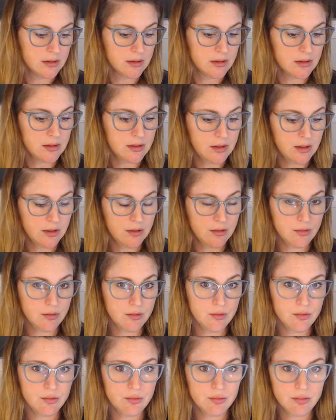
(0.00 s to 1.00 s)

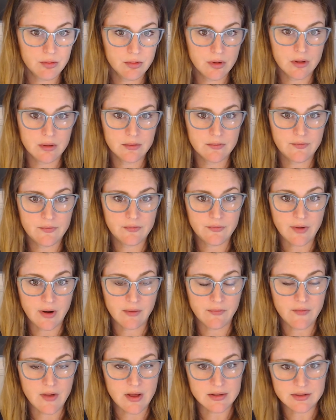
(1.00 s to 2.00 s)
you are
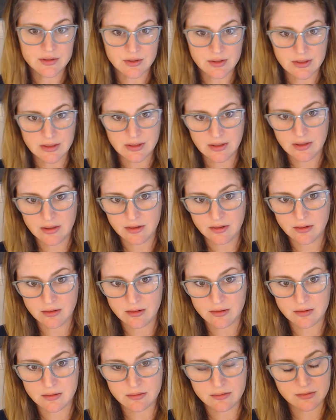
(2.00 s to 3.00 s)
faltering in
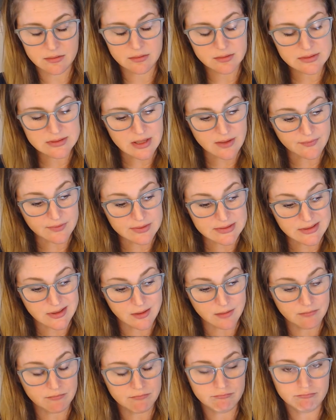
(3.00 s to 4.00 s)
your
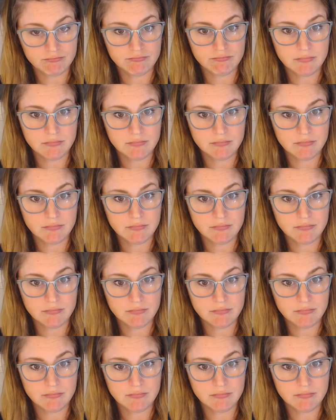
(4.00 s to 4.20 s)
self-esteem